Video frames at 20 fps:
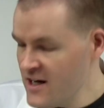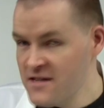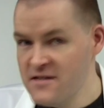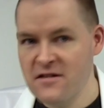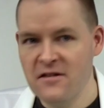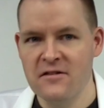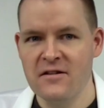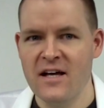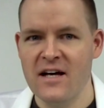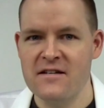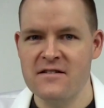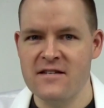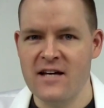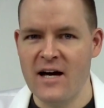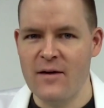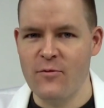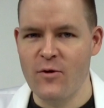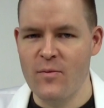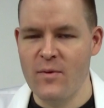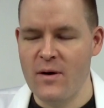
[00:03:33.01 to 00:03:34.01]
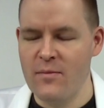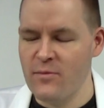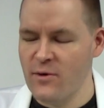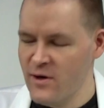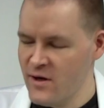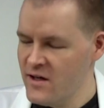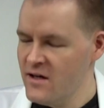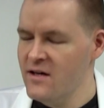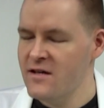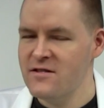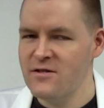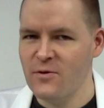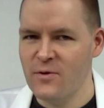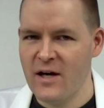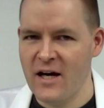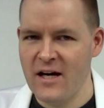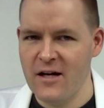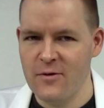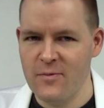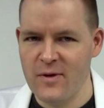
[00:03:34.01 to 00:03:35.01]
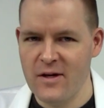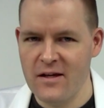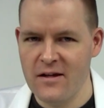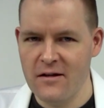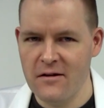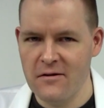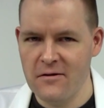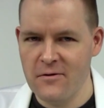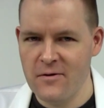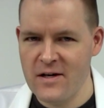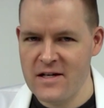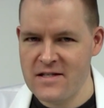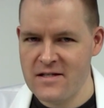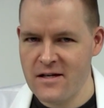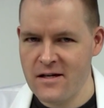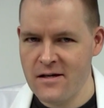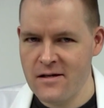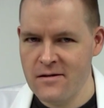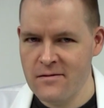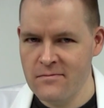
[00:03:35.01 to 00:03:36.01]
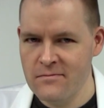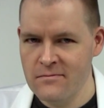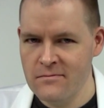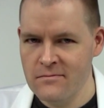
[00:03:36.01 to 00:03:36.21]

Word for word: And until next time, remember, it's okay to be a little crazy.